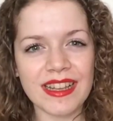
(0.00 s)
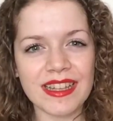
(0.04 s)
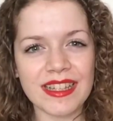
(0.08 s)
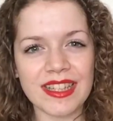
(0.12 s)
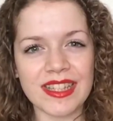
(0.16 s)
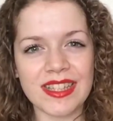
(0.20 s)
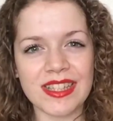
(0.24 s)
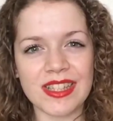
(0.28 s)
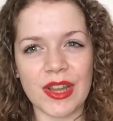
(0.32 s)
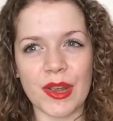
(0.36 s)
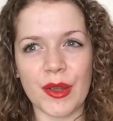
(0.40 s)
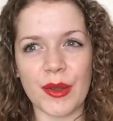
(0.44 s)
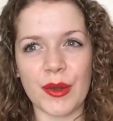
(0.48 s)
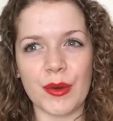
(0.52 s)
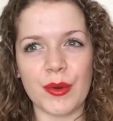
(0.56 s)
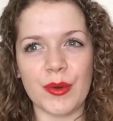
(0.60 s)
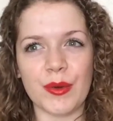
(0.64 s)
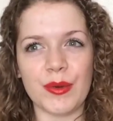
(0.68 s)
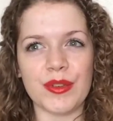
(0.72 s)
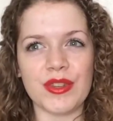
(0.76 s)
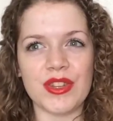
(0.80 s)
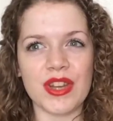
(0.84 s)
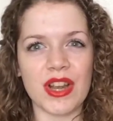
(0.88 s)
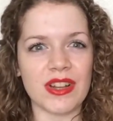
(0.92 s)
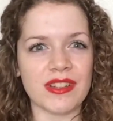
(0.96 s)

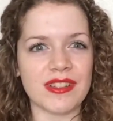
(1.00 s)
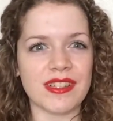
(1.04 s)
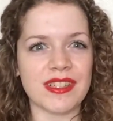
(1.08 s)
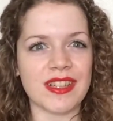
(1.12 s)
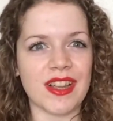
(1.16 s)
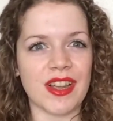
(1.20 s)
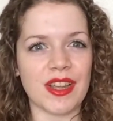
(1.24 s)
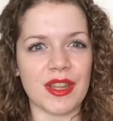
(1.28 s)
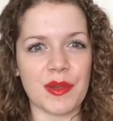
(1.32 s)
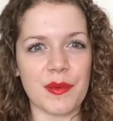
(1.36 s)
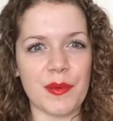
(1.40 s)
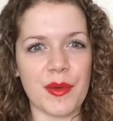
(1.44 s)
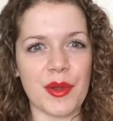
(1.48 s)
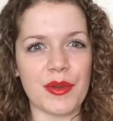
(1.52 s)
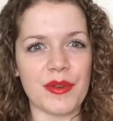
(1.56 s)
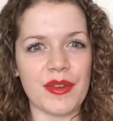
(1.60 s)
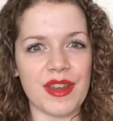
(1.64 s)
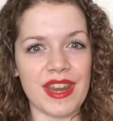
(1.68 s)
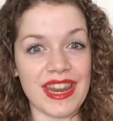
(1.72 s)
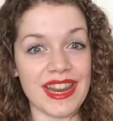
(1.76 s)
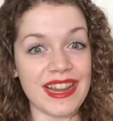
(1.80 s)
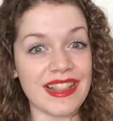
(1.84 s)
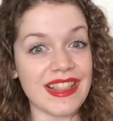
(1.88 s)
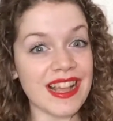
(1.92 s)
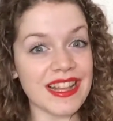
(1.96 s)
so chances are you won't
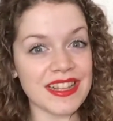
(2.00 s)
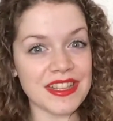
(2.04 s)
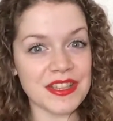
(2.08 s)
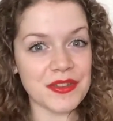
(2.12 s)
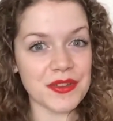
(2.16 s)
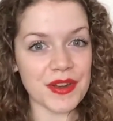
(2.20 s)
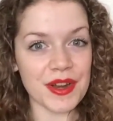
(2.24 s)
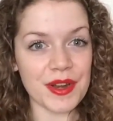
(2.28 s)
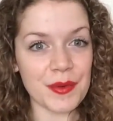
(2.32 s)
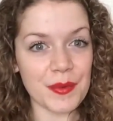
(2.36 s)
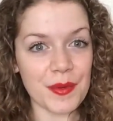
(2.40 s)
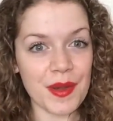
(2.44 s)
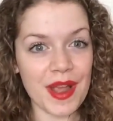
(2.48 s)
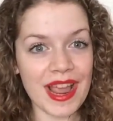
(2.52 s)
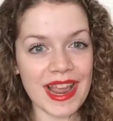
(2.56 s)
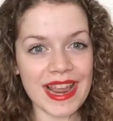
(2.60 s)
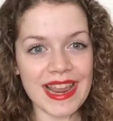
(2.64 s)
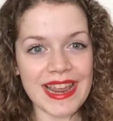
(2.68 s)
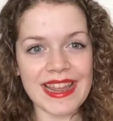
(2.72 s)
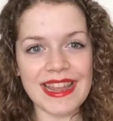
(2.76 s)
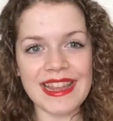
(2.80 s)
need that straight away.